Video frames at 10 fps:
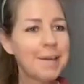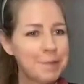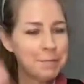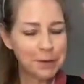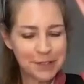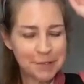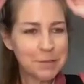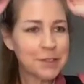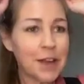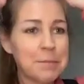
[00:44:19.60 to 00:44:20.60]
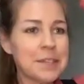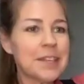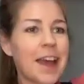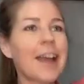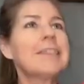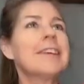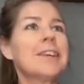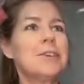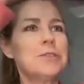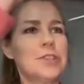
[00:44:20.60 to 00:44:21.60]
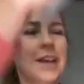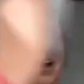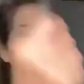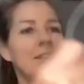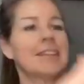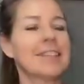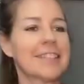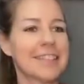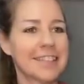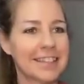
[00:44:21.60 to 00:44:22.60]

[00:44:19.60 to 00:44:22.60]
Happy birthday, Miss Thomason. I think you should have this.